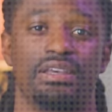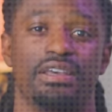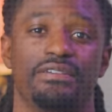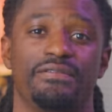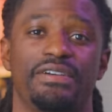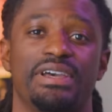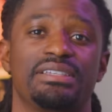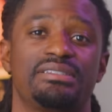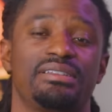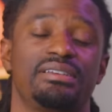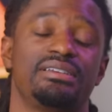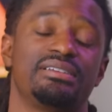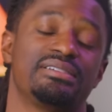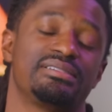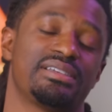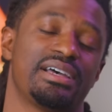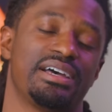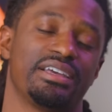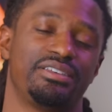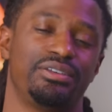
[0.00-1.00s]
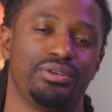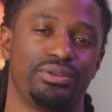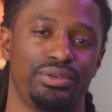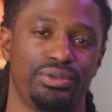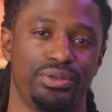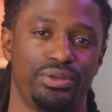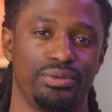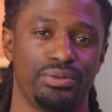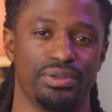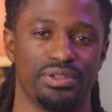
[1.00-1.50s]
Investing inside
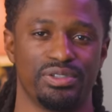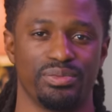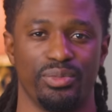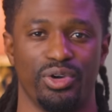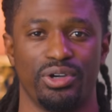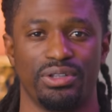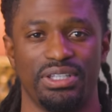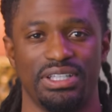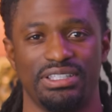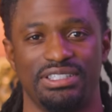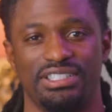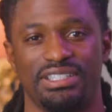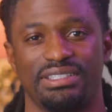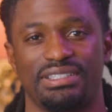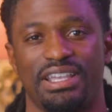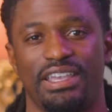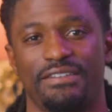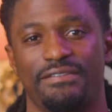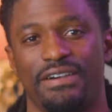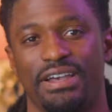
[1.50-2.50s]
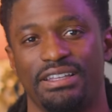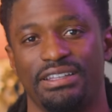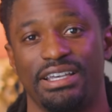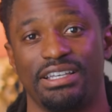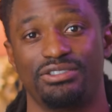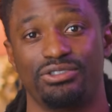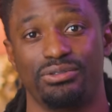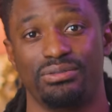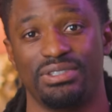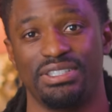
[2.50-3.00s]
QQQ is more than just a
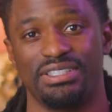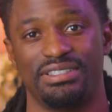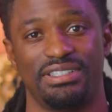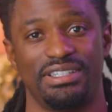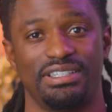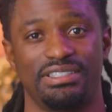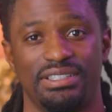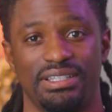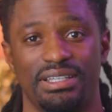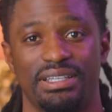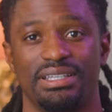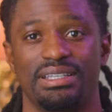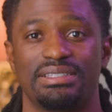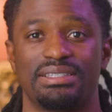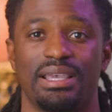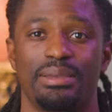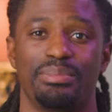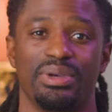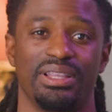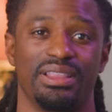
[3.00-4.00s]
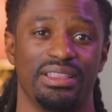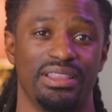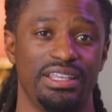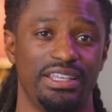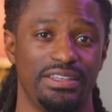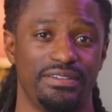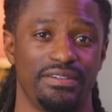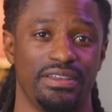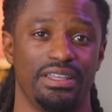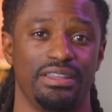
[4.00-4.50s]
financial decision. It's a
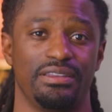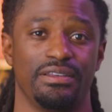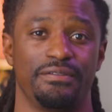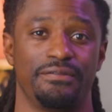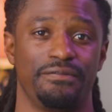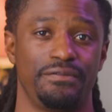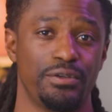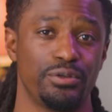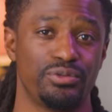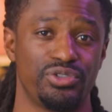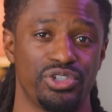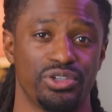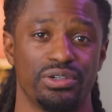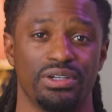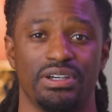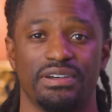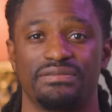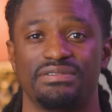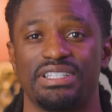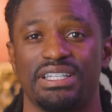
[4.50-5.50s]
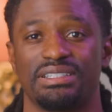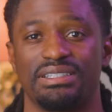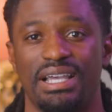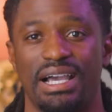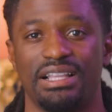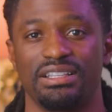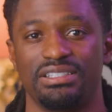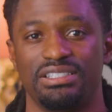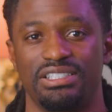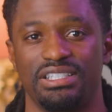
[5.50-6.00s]
belief in the future of
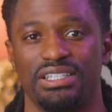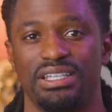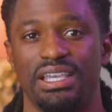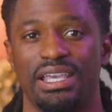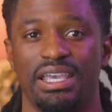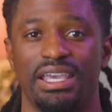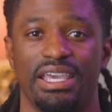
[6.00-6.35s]
technology